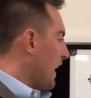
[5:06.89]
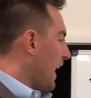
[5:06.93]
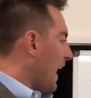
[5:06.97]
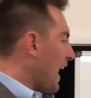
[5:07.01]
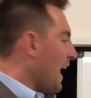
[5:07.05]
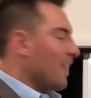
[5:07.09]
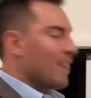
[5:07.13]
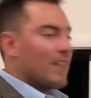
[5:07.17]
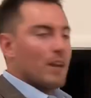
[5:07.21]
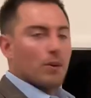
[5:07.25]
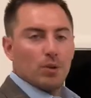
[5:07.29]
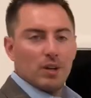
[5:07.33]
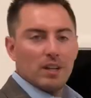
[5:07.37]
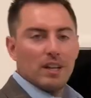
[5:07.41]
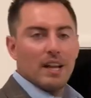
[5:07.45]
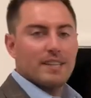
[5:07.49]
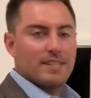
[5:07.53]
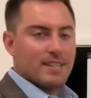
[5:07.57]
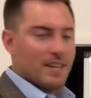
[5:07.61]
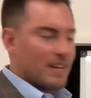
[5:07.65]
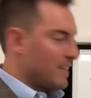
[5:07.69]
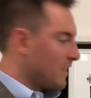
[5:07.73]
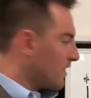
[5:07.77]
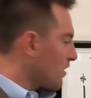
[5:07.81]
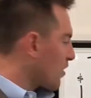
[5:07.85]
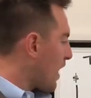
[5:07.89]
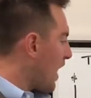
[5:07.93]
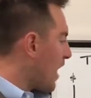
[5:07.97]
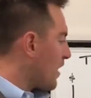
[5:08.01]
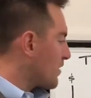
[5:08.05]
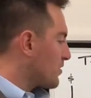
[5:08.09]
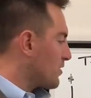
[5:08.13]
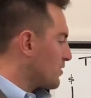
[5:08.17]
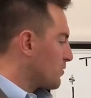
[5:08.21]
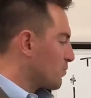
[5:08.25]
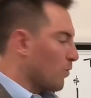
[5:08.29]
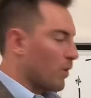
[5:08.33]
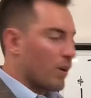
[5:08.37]
And they realized that their
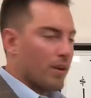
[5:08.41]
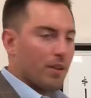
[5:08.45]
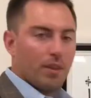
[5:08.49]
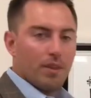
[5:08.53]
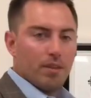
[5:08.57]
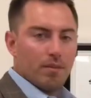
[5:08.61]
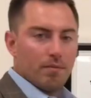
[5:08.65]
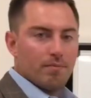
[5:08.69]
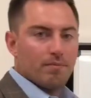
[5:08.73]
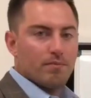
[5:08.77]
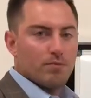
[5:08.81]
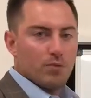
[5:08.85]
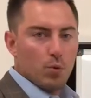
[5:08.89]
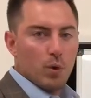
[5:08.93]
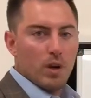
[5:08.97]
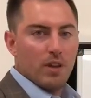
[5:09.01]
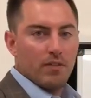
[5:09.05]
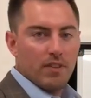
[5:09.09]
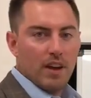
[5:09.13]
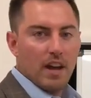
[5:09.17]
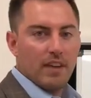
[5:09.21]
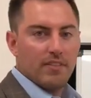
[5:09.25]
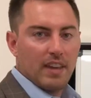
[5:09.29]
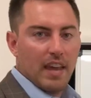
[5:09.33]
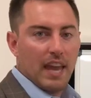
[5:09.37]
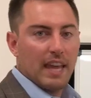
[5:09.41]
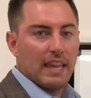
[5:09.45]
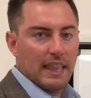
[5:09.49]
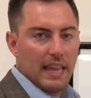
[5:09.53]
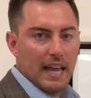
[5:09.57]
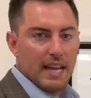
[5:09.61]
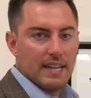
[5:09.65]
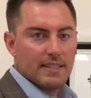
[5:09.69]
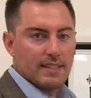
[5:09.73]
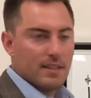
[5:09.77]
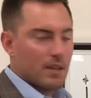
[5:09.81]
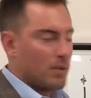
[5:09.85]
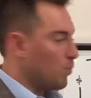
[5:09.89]
house is worth $25K
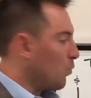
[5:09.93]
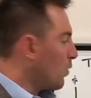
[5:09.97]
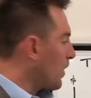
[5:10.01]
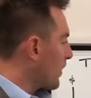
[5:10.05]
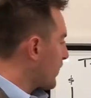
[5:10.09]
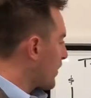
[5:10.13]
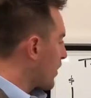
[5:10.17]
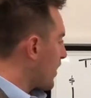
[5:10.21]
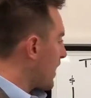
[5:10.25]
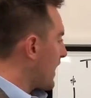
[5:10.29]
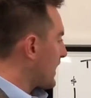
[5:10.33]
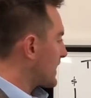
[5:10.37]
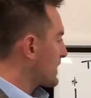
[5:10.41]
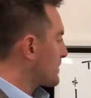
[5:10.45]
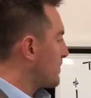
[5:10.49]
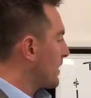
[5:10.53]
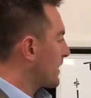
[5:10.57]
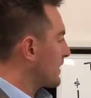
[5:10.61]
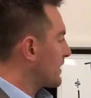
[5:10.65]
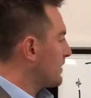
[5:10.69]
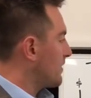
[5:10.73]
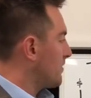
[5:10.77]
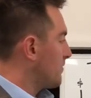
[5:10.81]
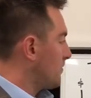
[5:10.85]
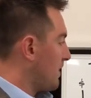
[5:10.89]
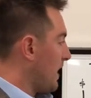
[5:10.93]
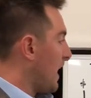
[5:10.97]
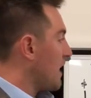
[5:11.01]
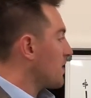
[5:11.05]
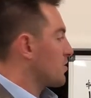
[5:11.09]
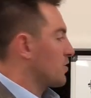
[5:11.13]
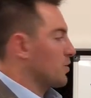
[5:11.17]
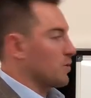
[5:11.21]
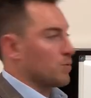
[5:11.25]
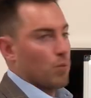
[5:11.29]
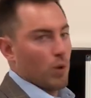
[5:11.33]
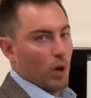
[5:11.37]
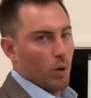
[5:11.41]
less than what their
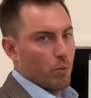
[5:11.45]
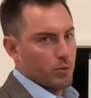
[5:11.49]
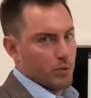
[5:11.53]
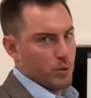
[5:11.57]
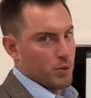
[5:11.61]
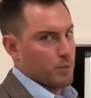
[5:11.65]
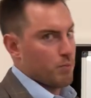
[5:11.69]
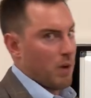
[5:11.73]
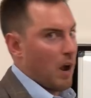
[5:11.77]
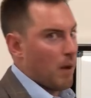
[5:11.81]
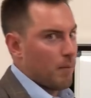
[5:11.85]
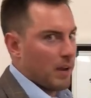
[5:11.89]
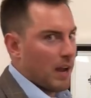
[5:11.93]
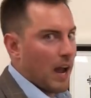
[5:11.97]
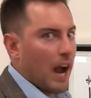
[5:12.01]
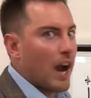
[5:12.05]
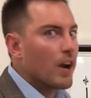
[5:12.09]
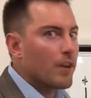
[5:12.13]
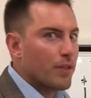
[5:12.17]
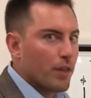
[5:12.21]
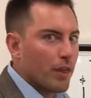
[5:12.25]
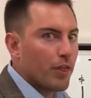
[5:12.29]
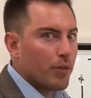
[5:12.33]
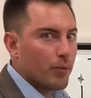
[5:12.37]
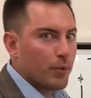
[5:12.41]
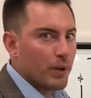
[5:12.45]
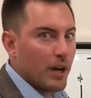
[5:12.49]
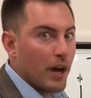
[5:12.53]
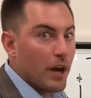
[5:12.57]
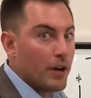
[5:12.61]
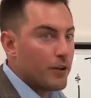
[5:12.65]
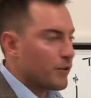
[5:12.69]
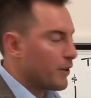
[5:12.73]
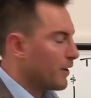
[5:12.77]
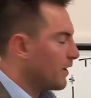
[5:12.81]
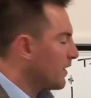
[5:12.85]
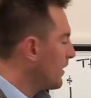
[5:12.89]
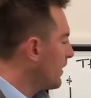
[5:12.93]
expectations were, which was probably higher than
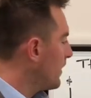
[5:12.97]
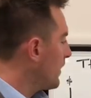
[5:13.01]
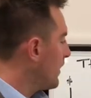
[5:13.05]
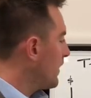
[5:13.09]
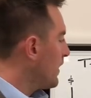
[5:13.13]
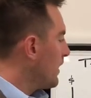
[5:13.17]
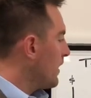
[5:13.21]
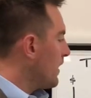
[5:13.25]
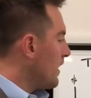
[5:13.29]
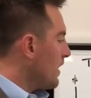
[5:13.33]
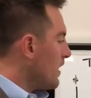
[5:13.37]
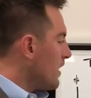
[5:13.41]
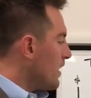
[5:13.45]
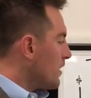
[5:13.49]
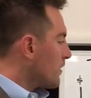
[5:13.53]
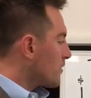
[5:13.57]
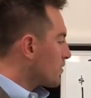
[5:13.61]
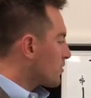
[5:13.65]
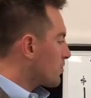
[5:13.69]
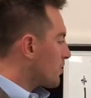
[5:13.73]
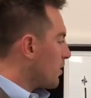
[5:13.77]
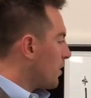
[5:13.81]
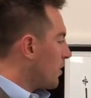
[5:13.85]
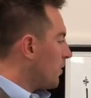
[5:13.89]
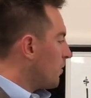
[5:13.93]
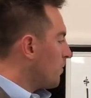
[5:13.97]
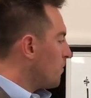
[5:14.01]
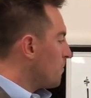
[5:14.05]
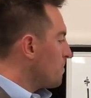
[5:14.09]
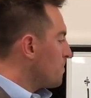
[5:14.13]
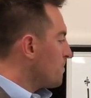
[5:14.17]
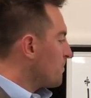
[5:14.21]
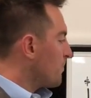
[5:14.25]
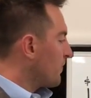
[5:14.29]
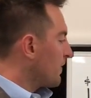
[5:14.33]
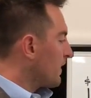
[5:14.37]
300. So